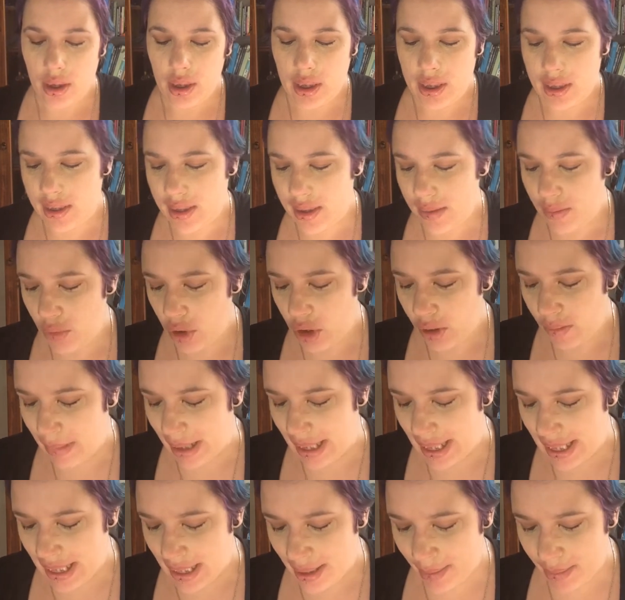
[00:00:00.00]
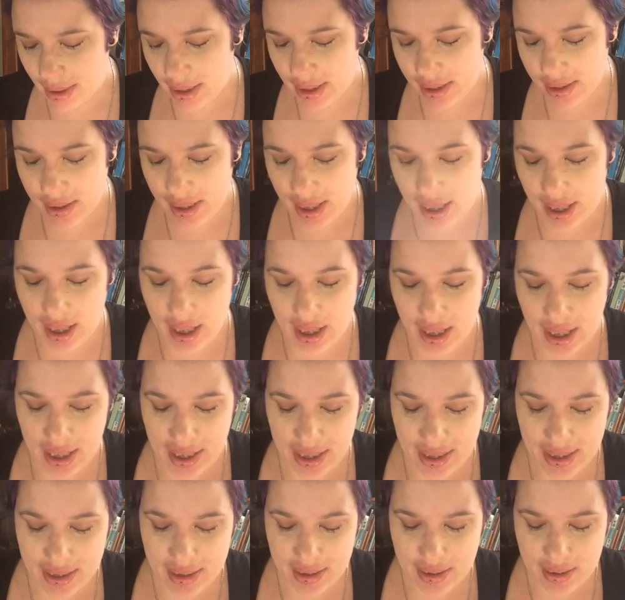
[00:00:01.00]
get some more money up, because
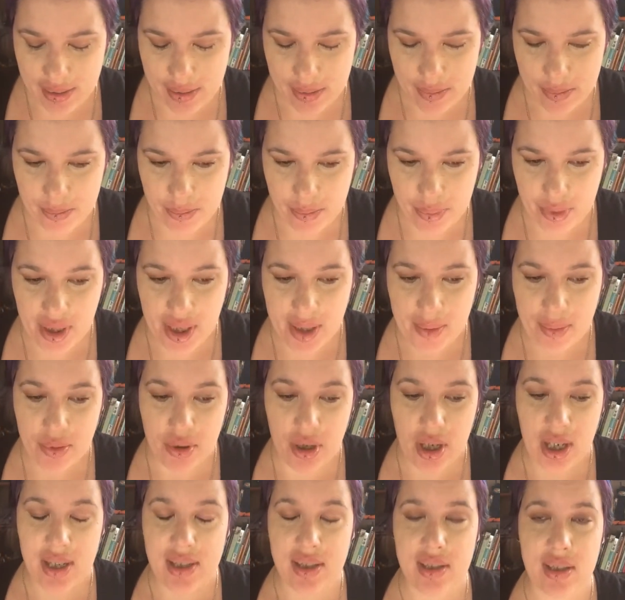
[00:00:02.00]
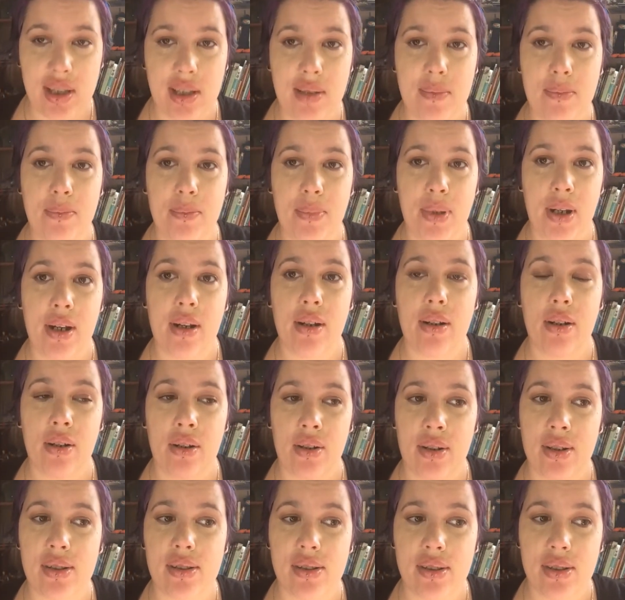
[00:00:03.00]
it is pretty pricey, but
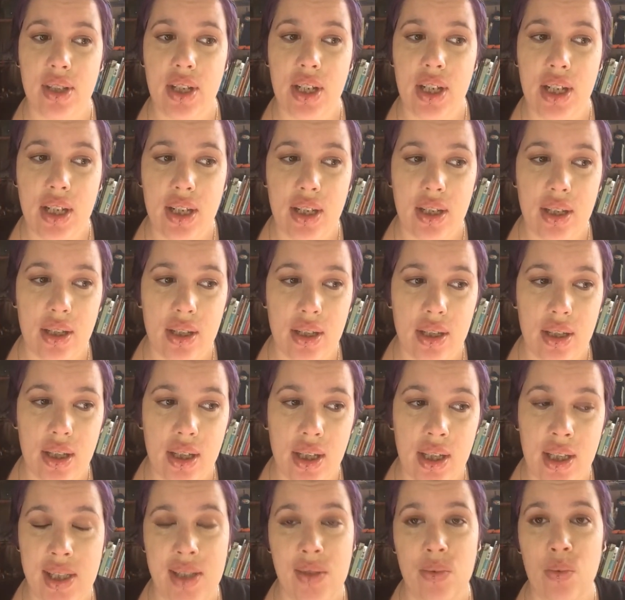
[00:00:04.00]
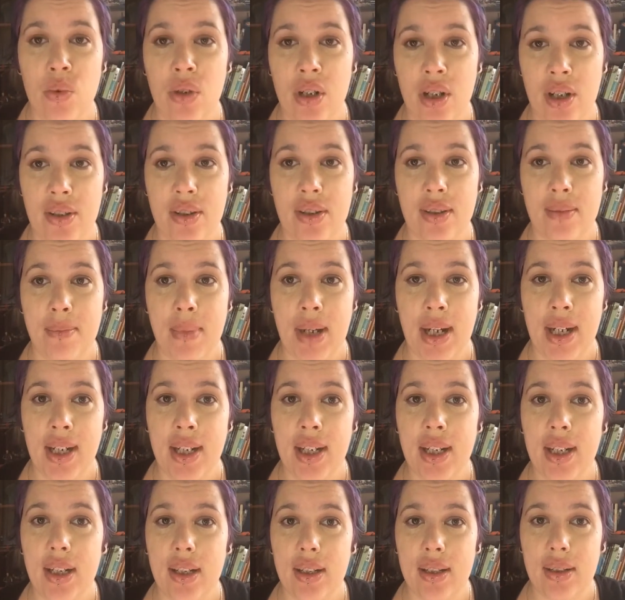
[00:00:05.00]
honestly, it's worth the
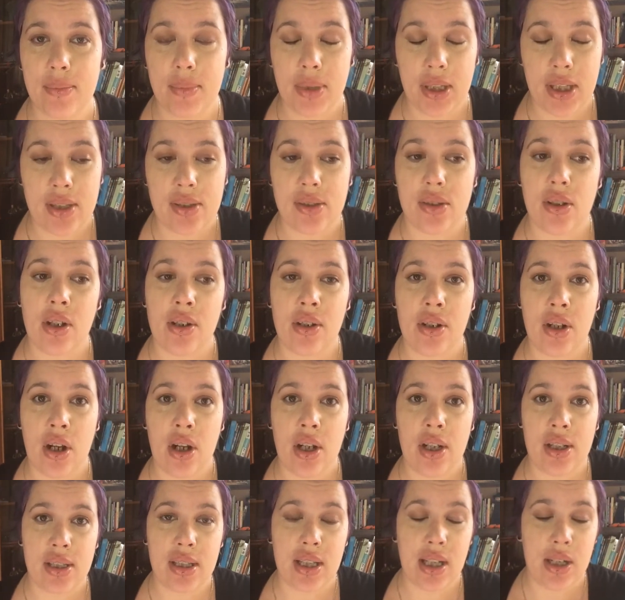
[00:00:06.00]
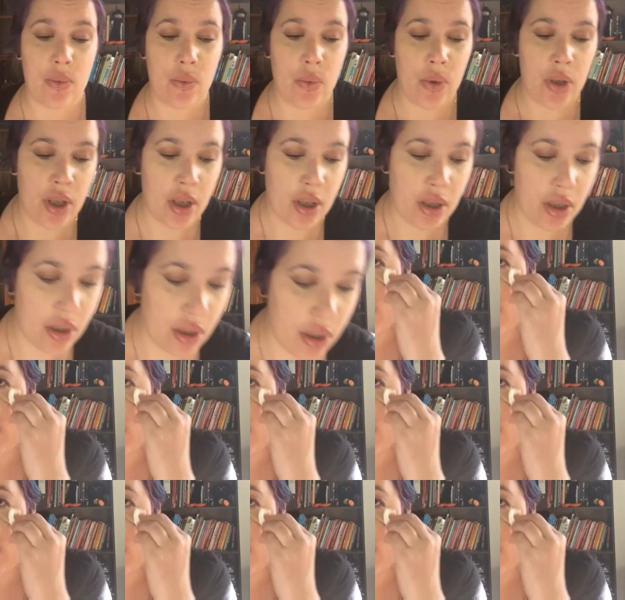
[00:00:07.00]
money, because I know it's going to work.